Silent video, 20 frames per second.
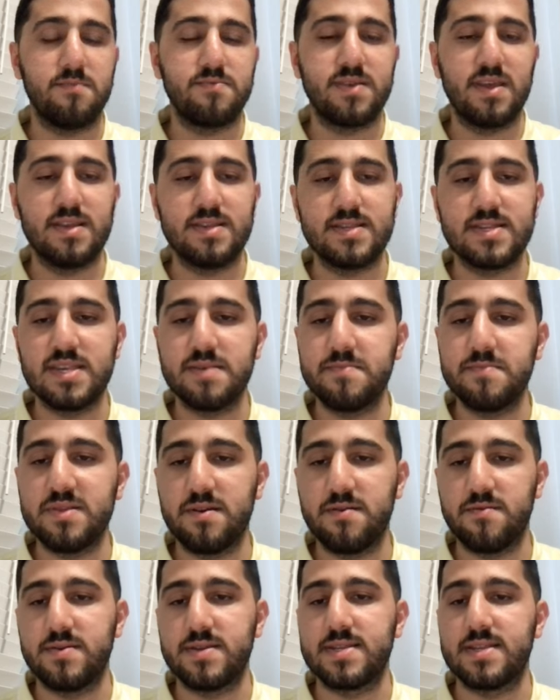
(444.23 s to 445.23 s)
obtain
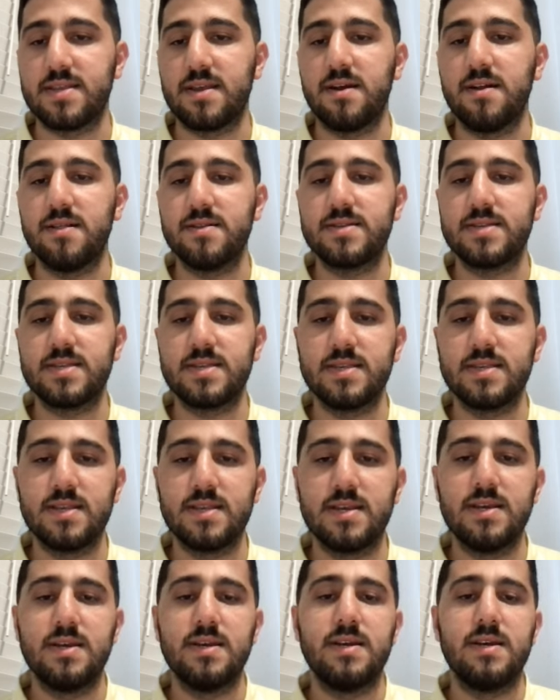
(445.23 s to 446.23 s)
similar results.
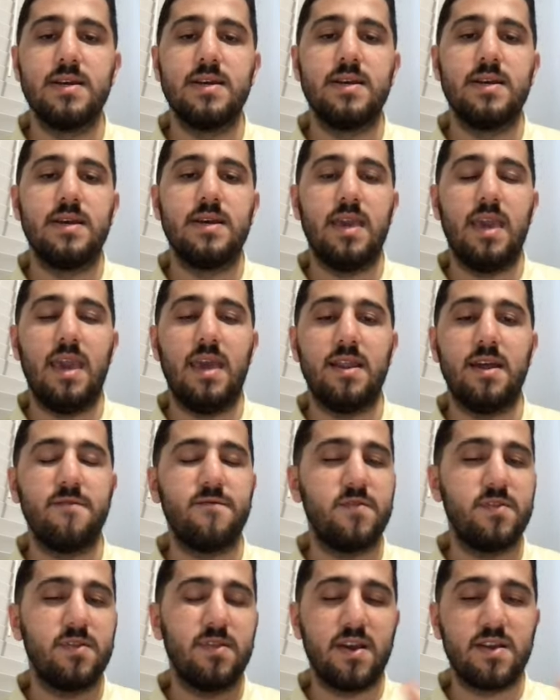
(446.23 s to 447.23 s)
And I
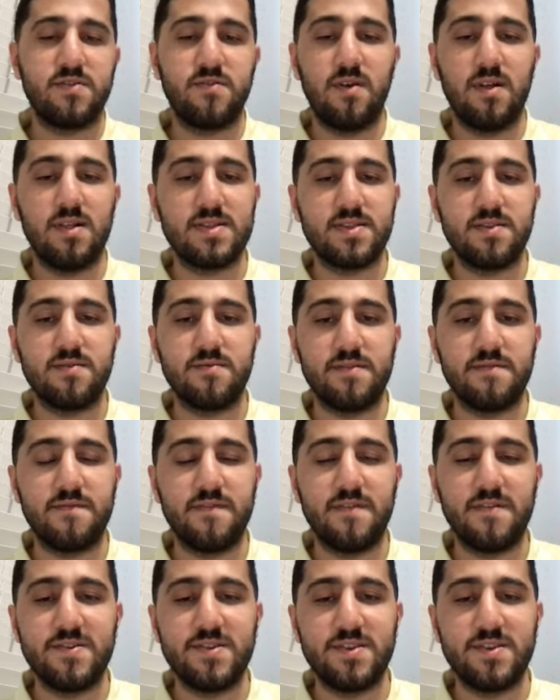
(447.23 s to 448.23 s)
would like to also
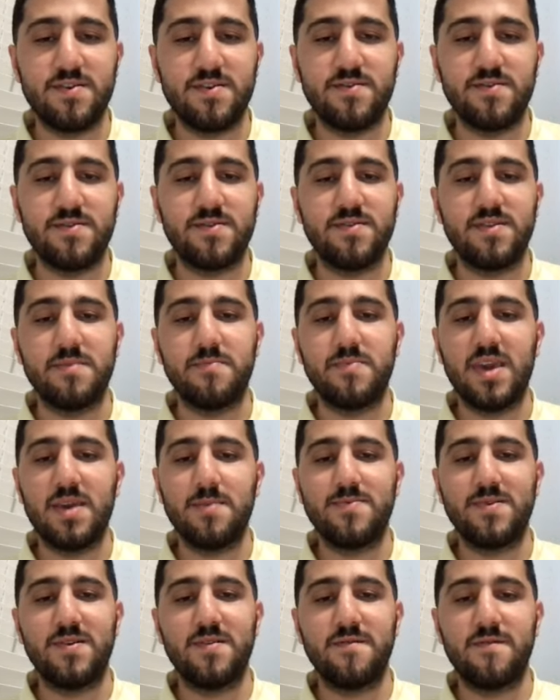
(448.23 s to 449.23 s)
refer you to the
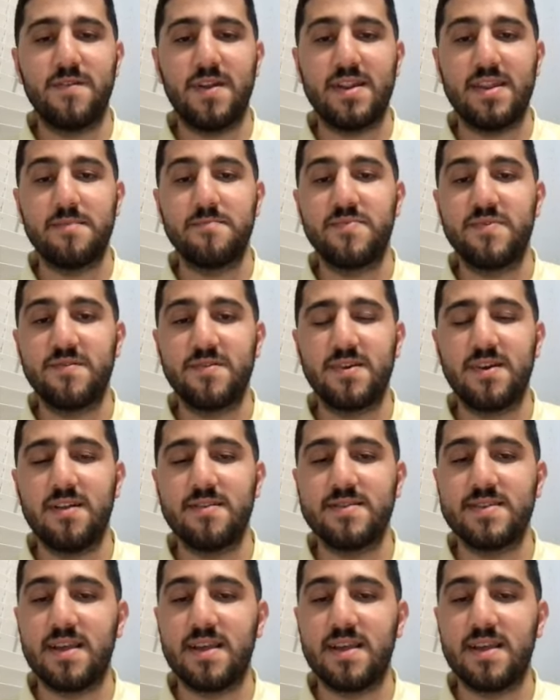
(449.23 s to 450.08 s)
paper for an empirical